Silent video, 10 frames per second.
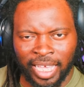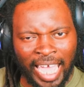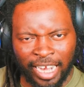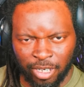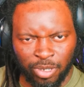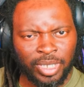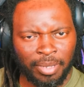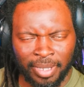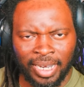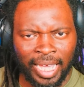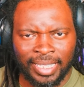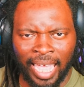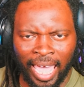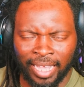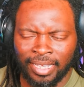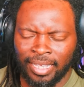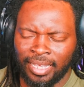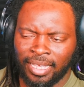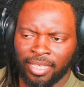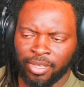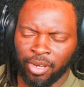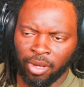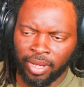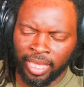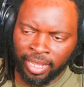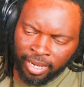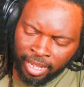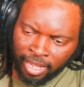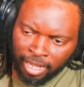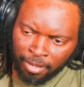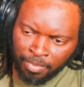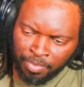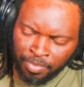It got to do something like that, you know, and, um,